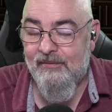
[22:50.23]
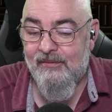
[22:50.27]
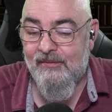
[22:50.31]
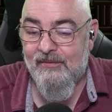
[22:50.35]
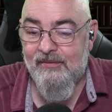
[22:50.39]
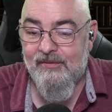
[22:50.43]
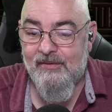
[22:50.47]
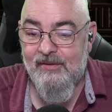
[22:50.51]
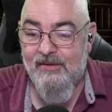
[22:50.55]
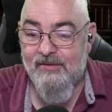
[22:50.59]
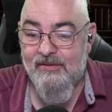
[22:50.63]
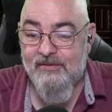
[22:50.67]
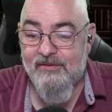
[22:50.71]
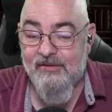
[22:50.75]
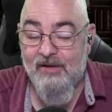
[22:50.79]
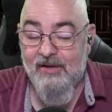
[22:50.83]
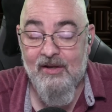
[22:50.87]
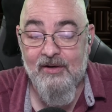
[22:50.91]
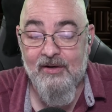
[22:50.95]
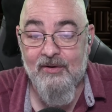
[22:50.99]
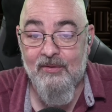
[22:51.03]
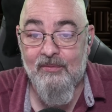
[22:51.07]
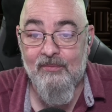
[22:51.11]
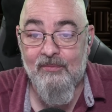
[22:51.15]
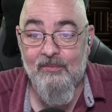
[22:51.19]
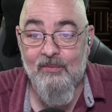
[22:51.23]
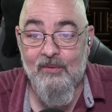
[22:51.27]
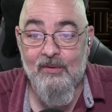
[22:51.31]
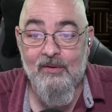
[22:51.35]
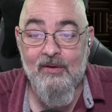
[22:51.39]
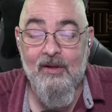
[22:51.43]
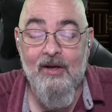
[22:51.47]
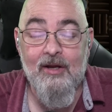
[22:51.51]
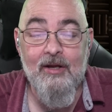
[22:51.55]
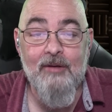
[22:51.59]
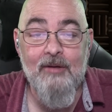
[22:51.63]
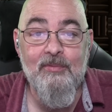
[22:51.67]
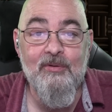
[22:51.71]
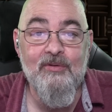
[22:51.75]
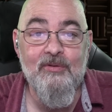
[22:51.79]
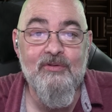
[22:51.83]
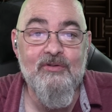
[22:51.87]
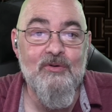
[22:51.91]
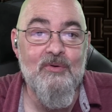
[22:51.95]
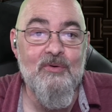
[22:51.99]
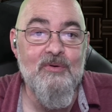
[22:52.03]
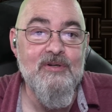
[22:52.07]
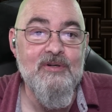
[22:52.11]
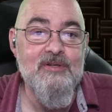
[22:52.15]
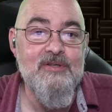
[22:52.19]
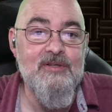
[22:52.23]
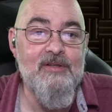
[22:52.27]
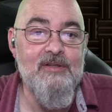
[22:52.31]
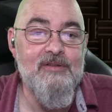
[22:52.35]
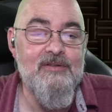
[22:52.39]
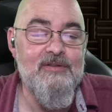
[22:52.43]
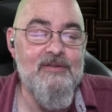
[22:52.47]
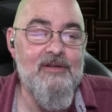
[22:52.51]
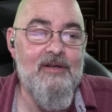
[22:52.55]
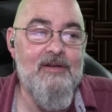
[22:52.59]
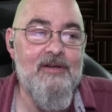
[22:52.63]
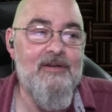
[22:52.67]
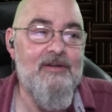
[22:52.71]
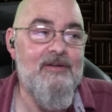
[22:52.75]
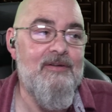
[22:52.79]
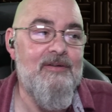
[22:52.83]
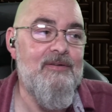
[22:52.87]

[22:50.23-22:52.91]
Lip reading: it's not a reliable source. It's not